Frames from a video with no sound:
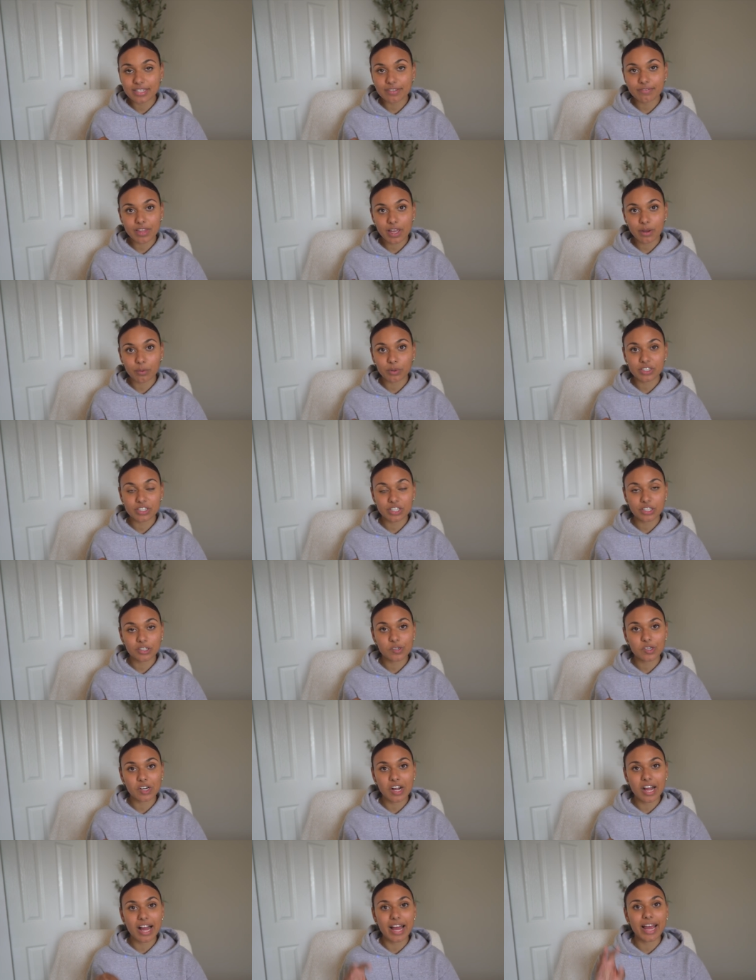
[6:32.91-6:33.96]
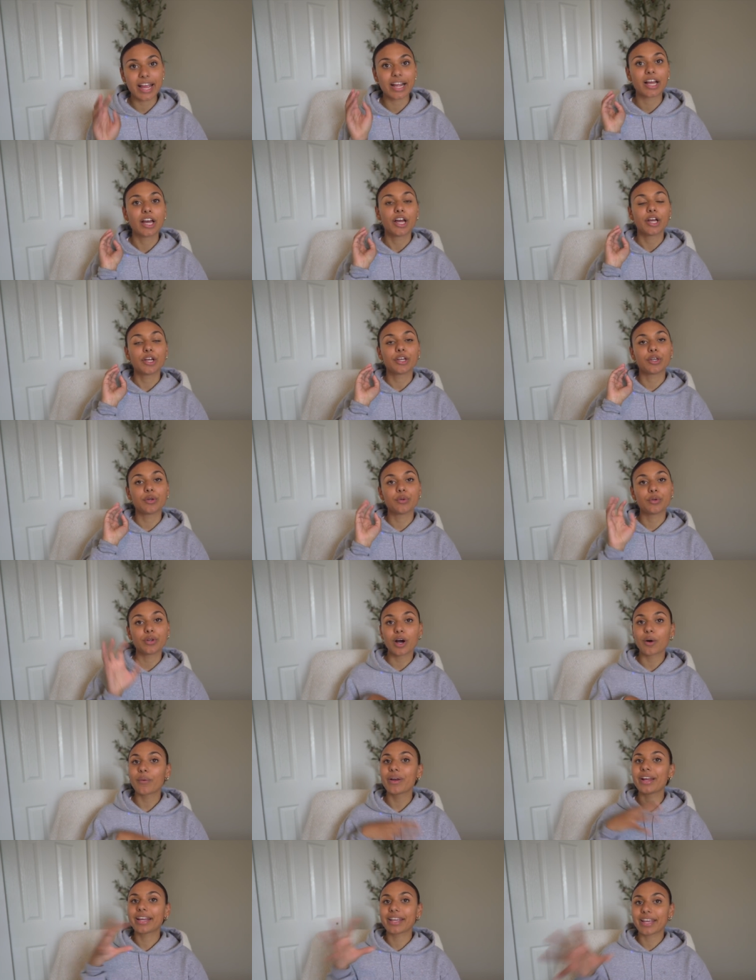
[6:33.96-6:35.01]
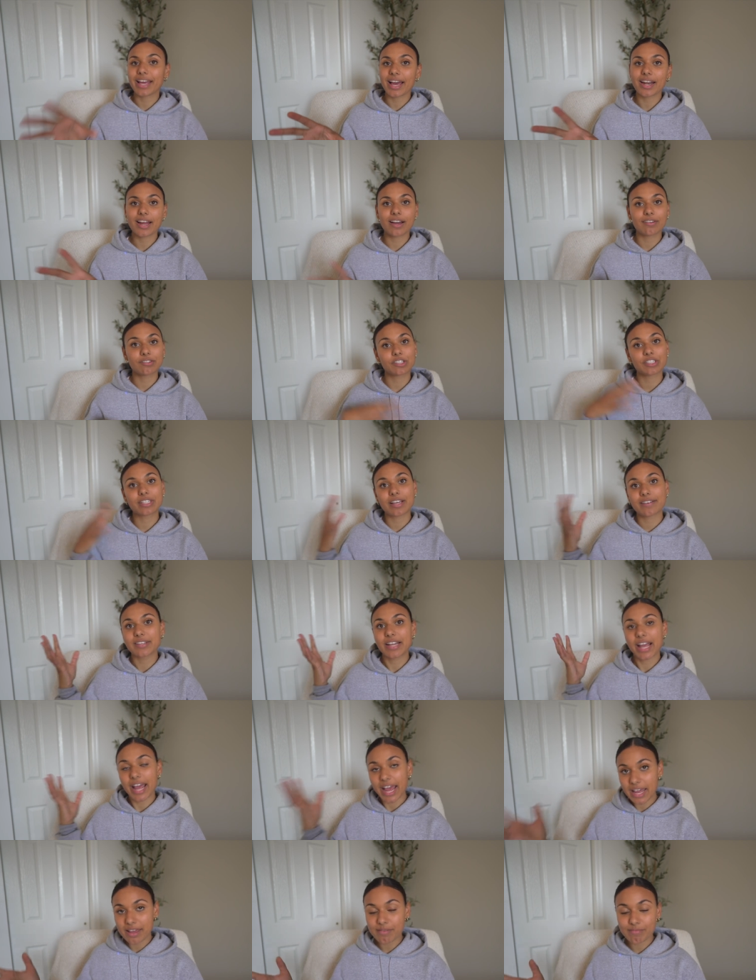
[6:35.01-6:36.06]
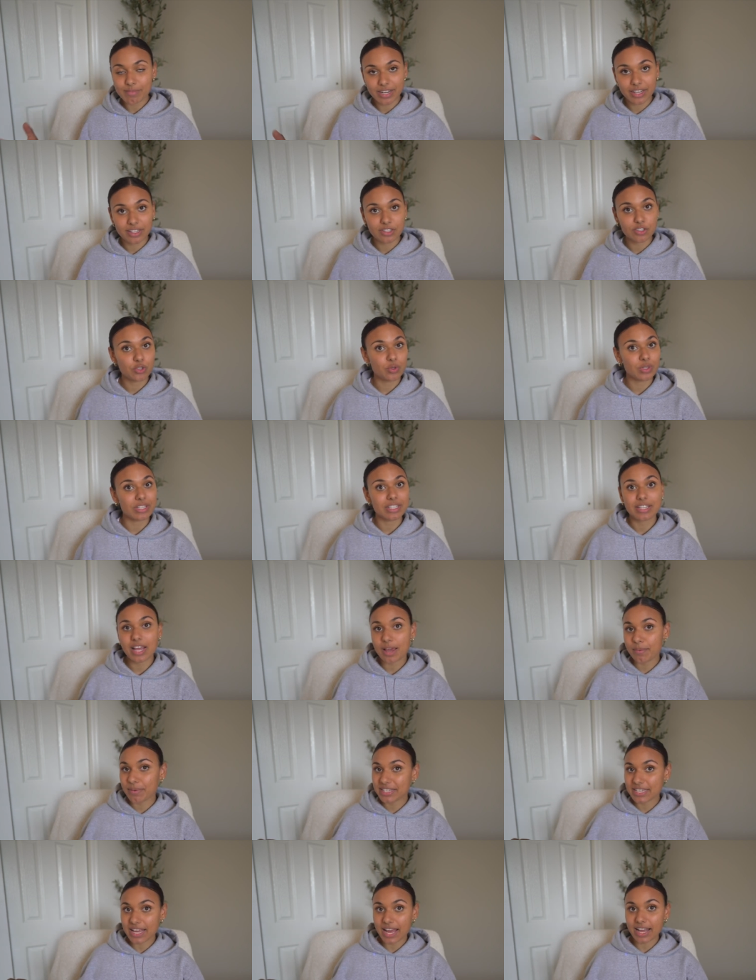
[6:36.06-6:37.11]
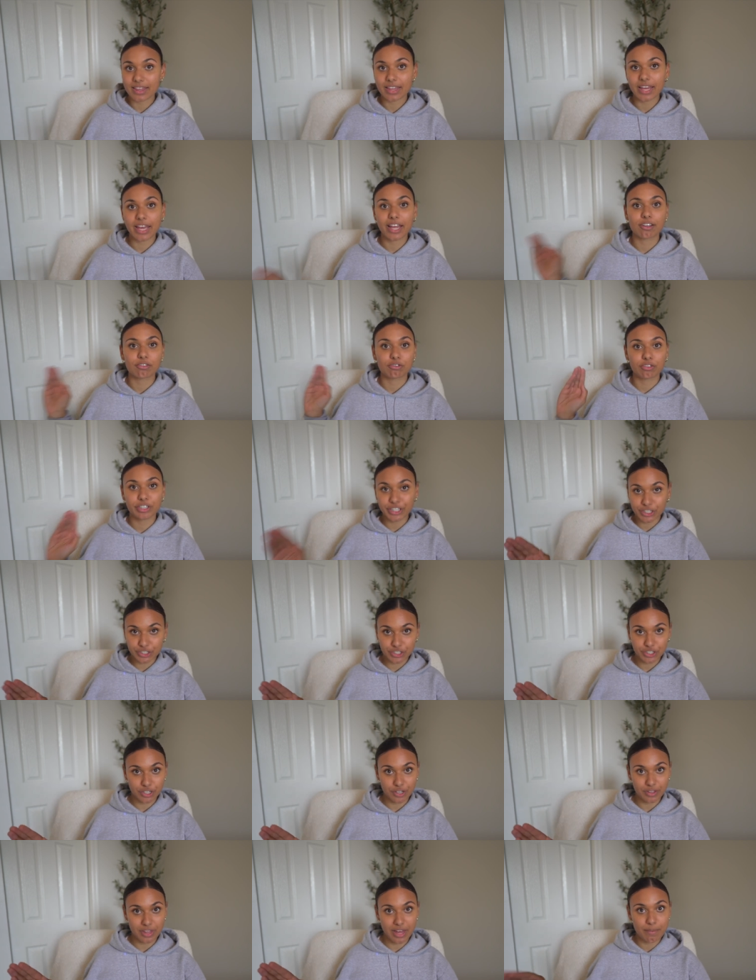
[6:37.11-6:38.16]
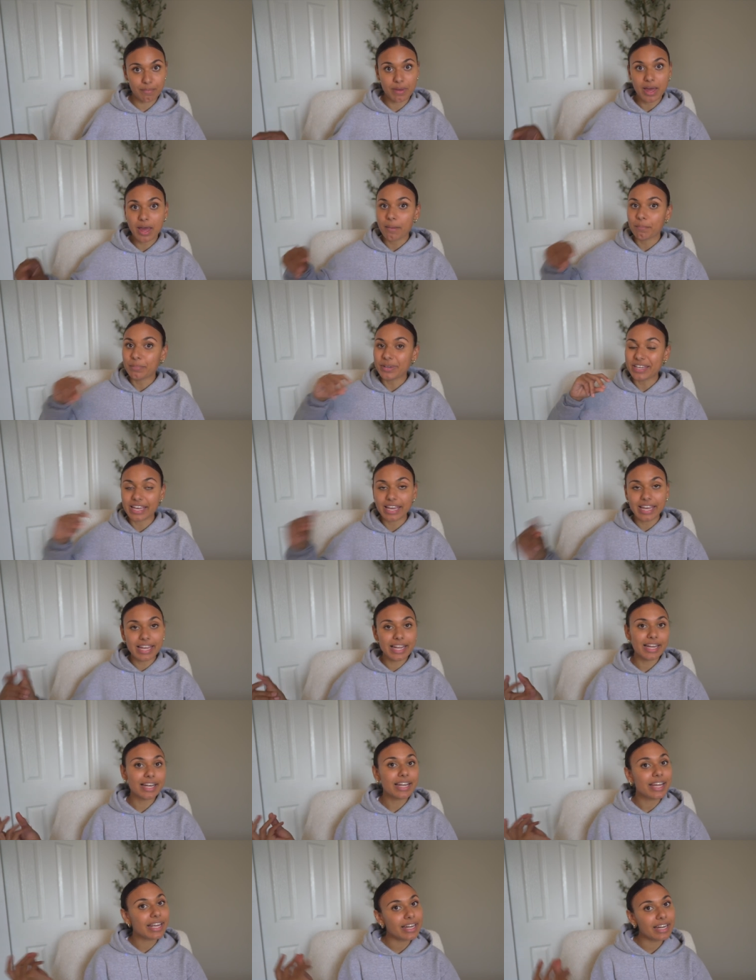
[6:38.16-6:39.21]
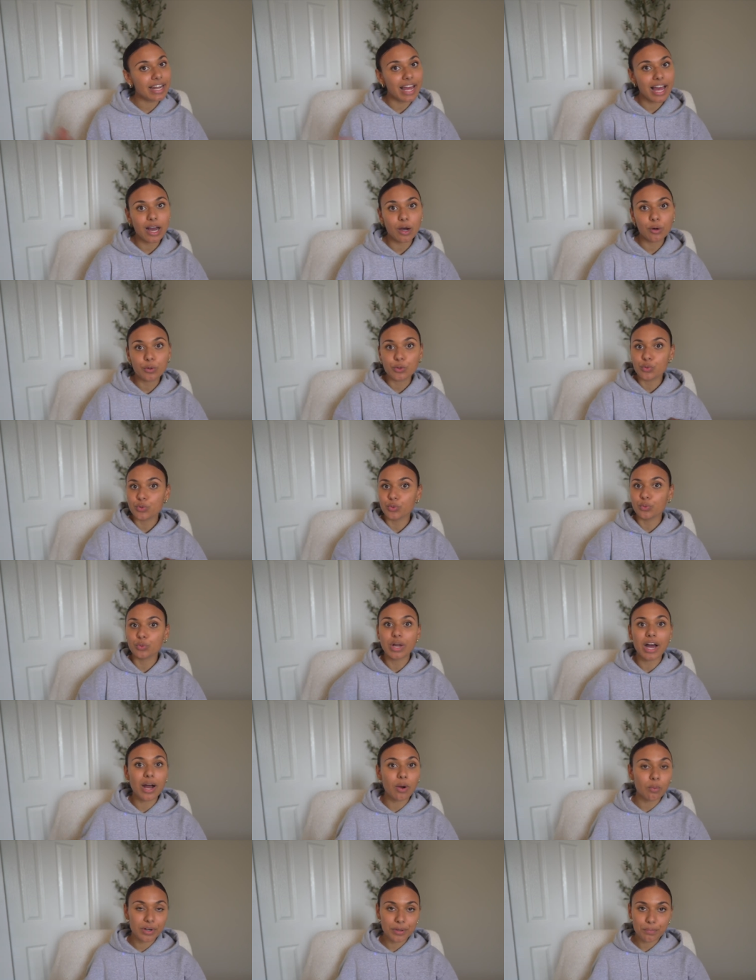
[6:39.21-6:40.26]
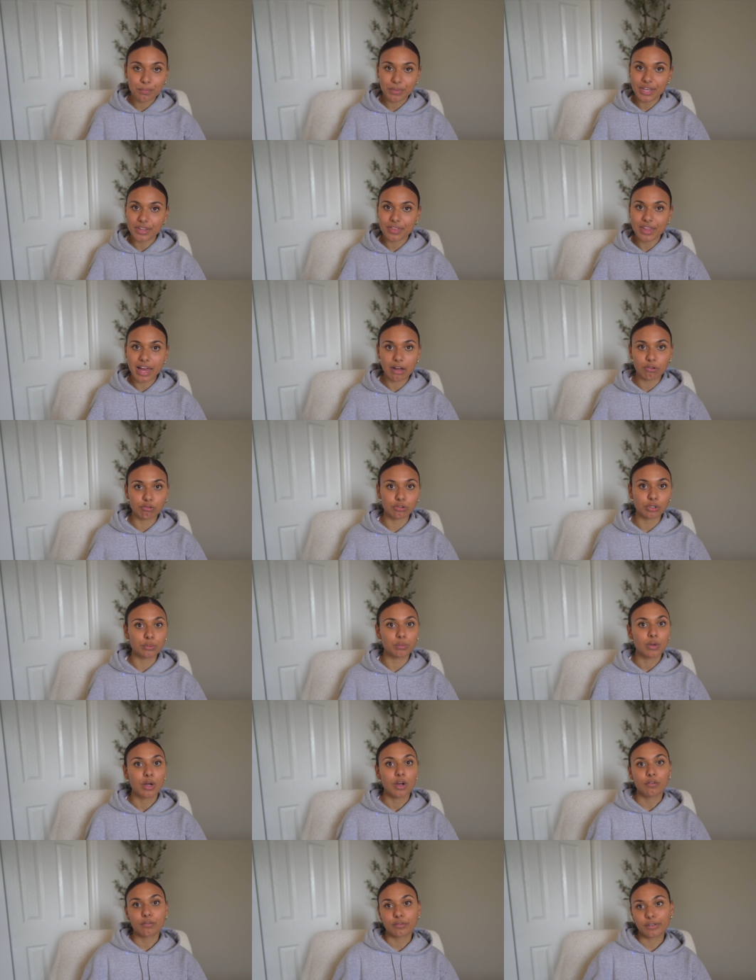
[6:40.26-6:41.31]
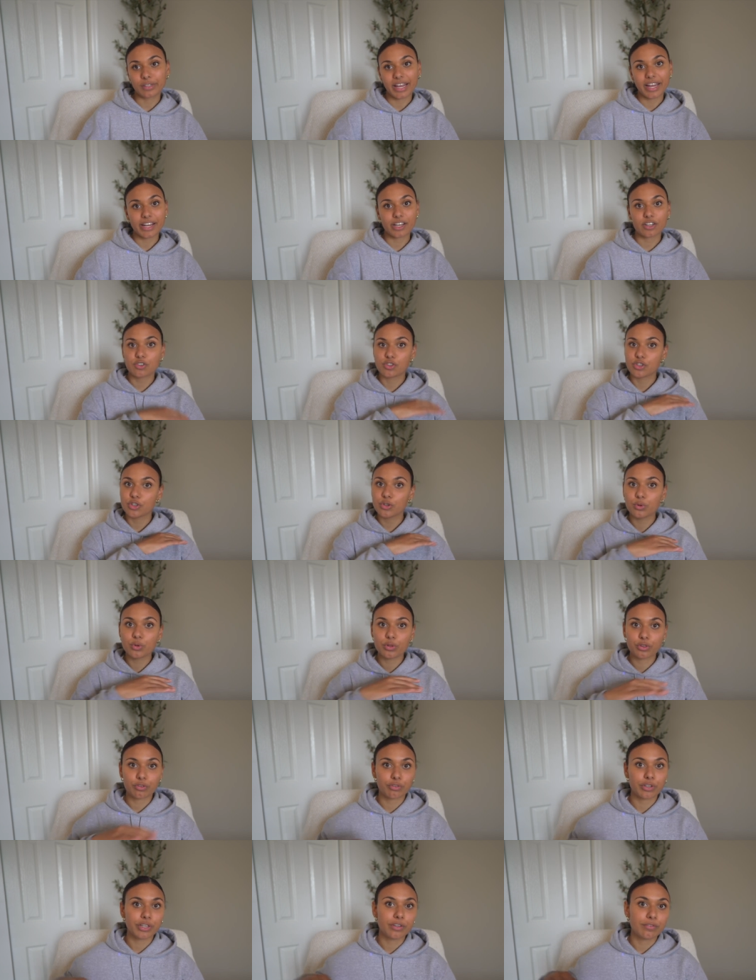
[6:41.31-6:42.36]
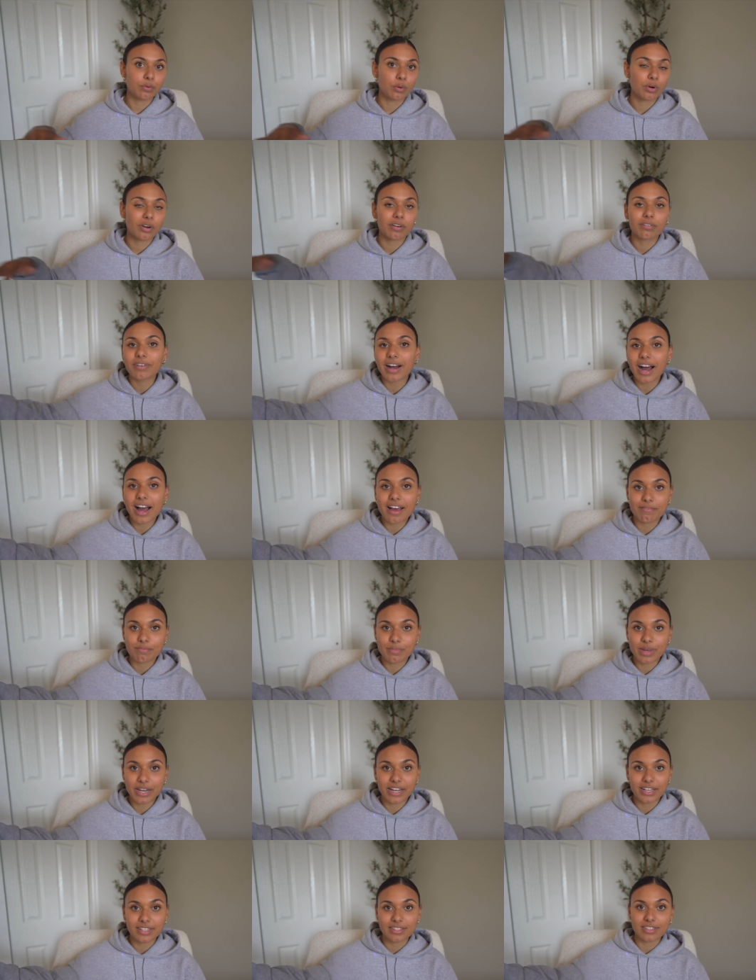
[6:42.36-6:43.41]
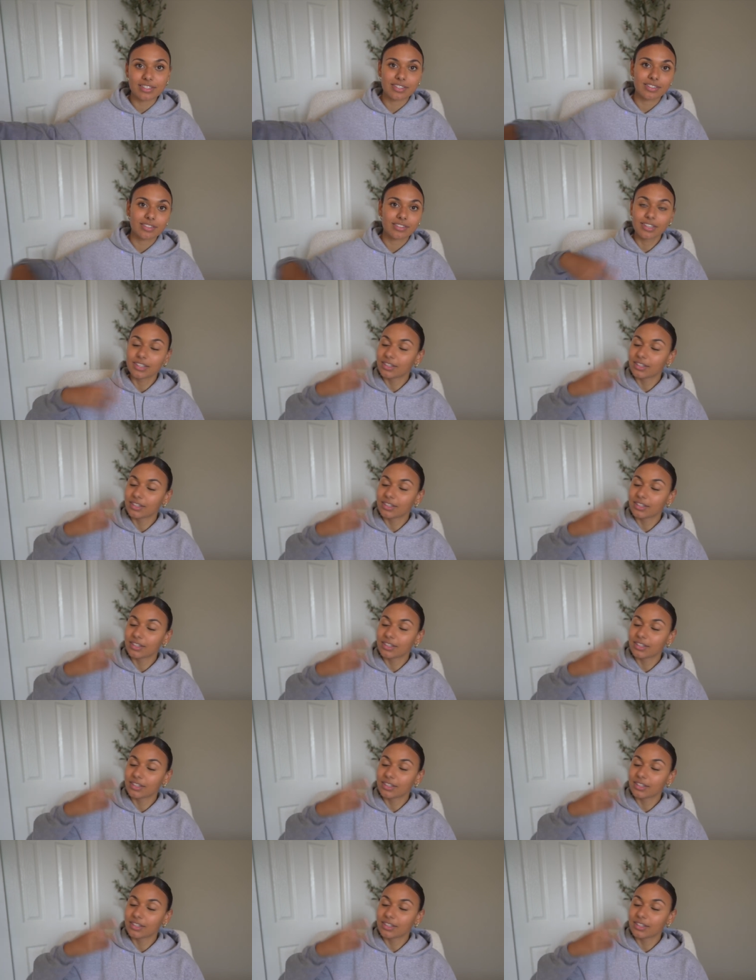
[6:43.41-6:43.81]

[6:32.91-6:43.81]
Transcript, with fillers: If they were still crying, you'd go in again after 7 to 8 minutes, do the same exact thing, reassure them, be in and out. You do not want to be in that room for like 2, 3, 4, 5 minutes.